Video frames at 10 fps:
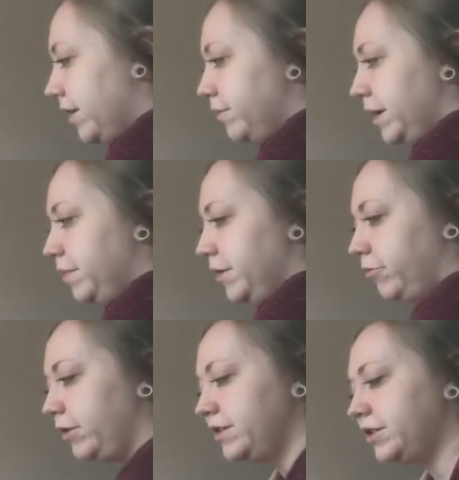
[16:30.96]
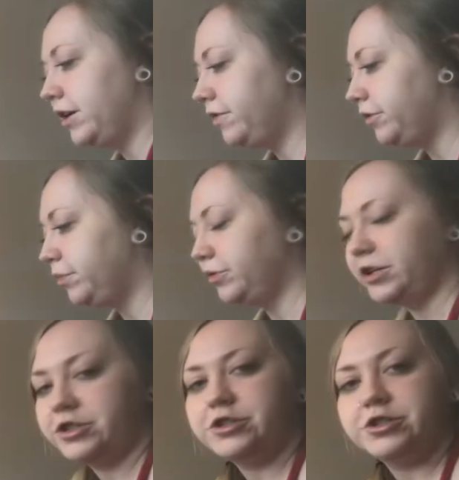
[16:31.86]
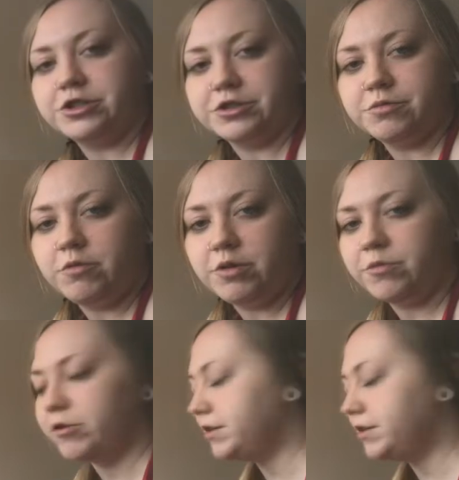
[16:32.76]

to maybe rinse off your brush just one more